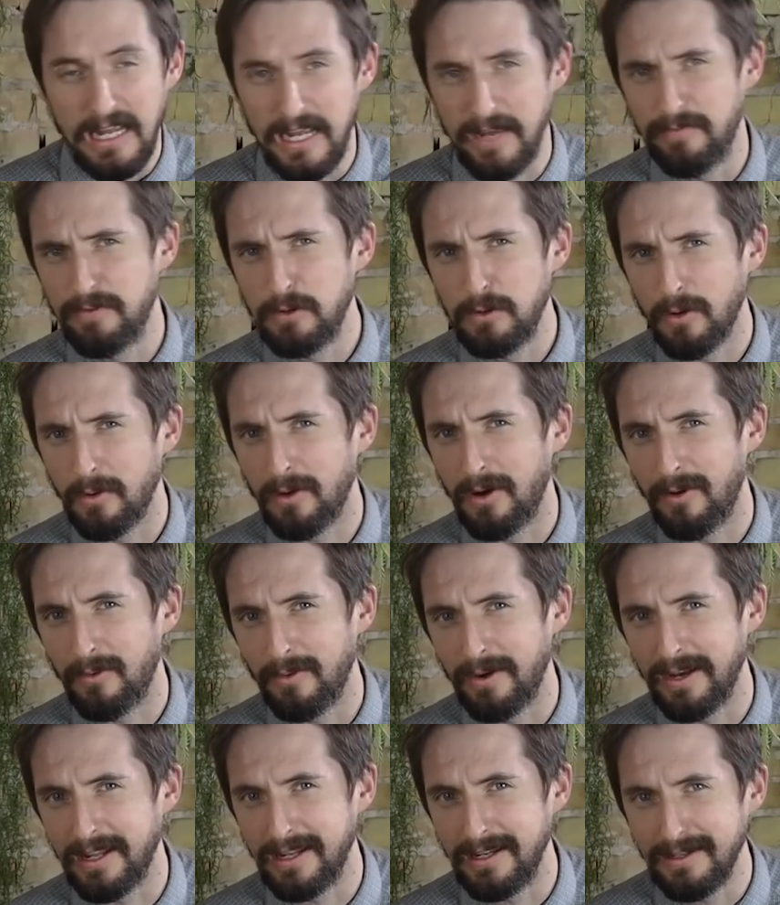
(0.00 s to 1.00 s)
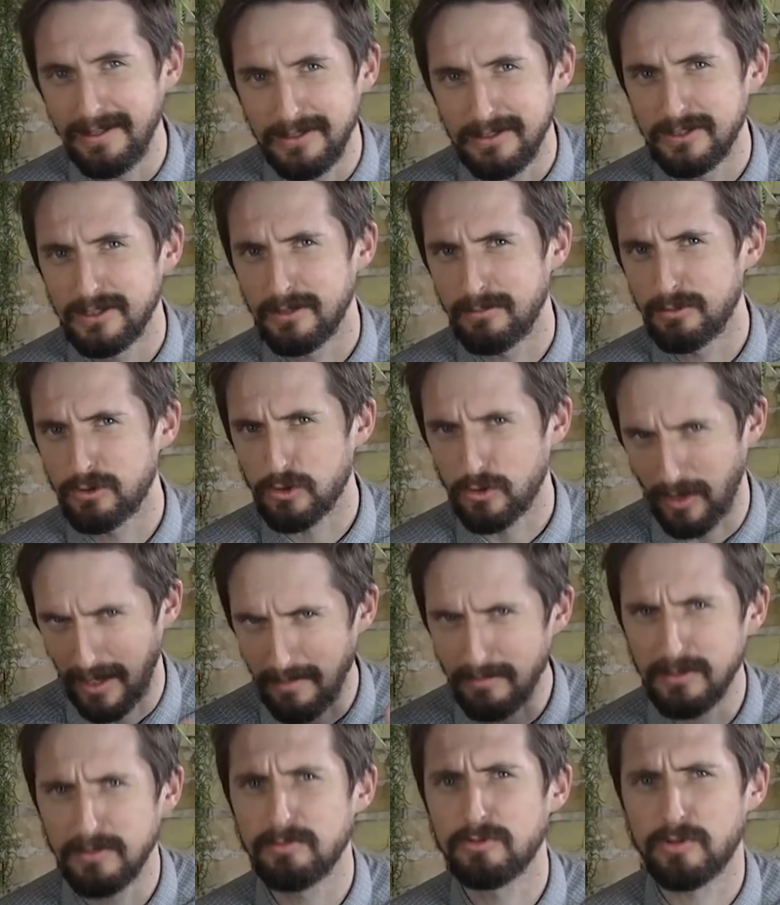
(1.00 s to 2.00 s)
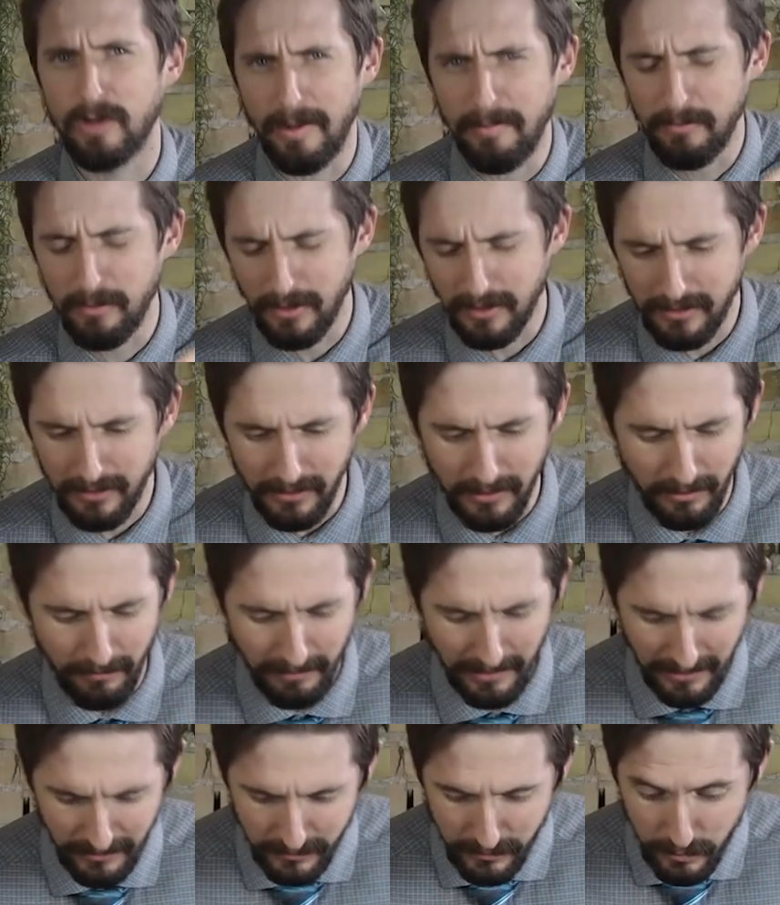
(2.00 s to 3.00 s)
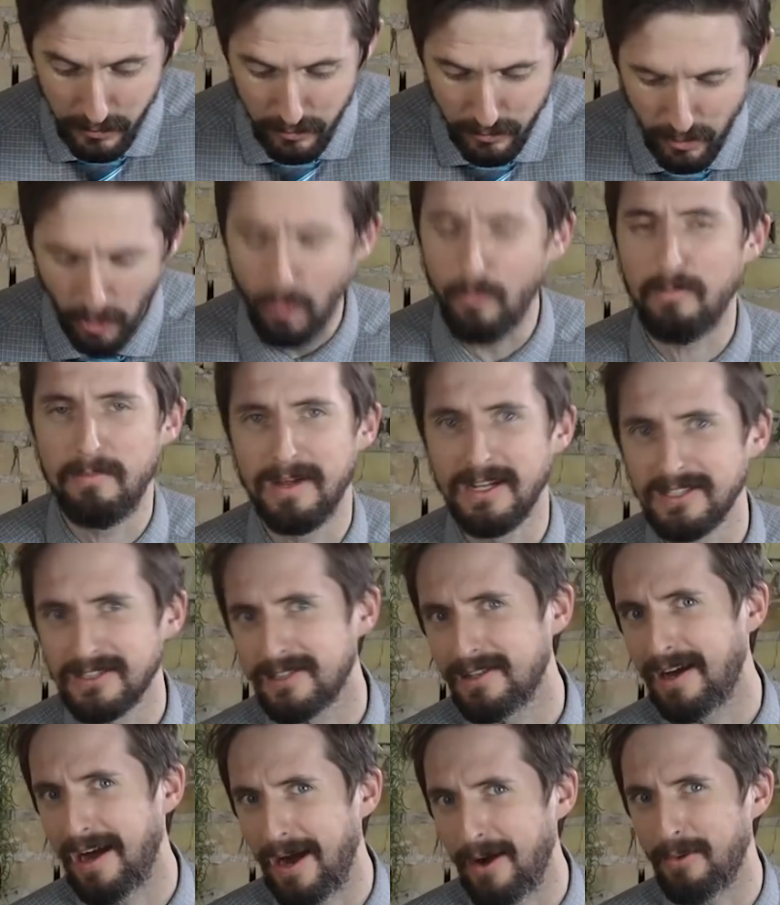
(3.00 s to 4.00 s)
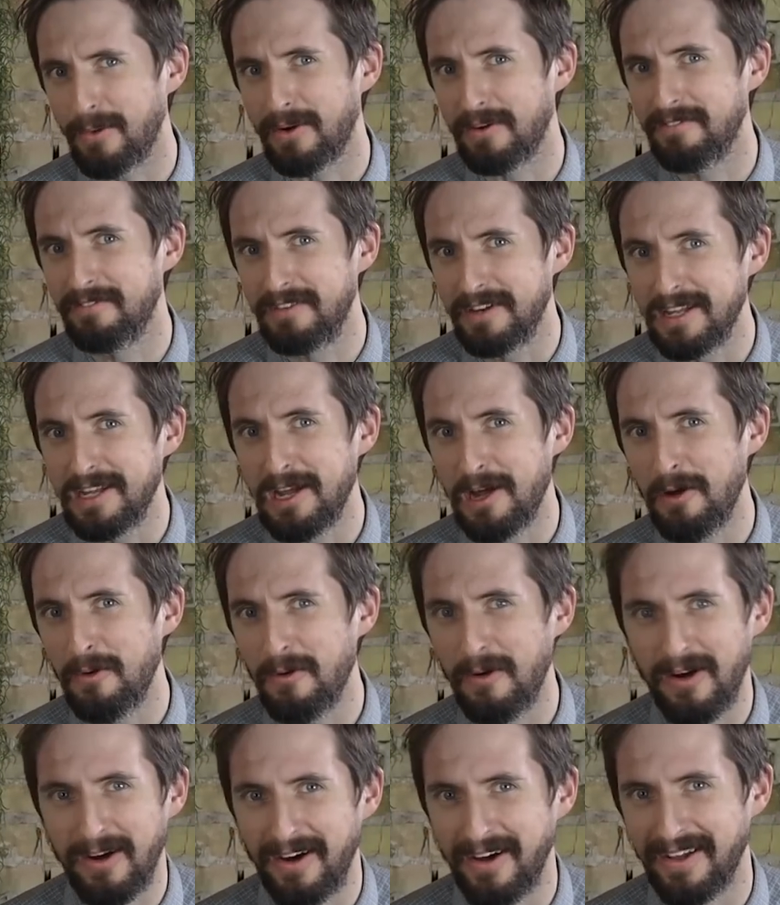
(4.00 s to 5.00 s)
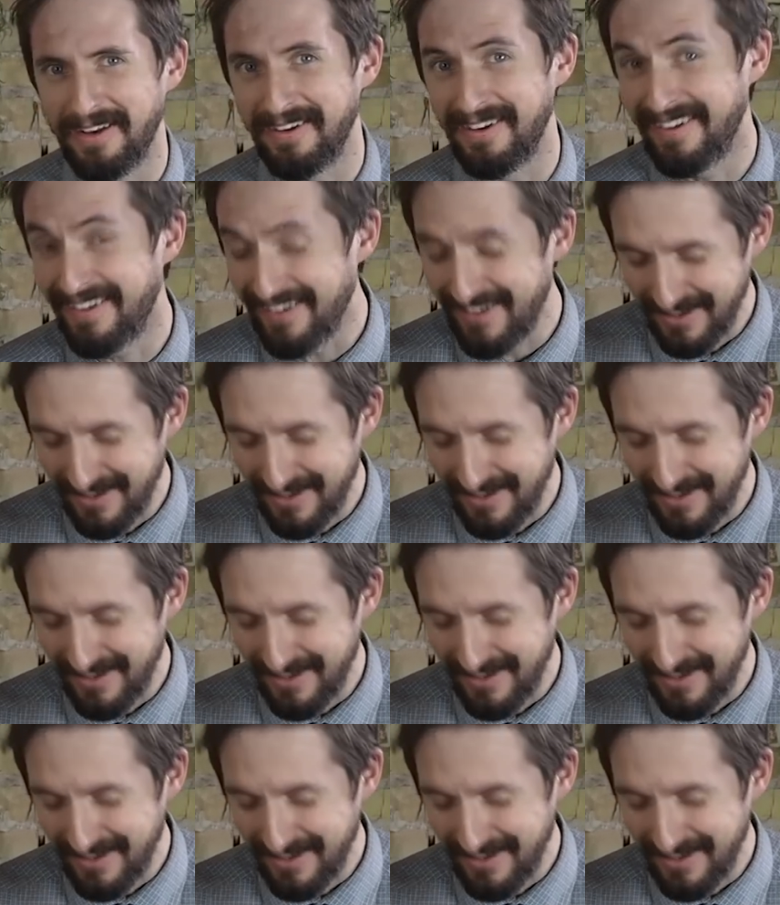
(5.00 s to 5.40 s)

If you don't already subscribe, click the little bell so you don't miss our video on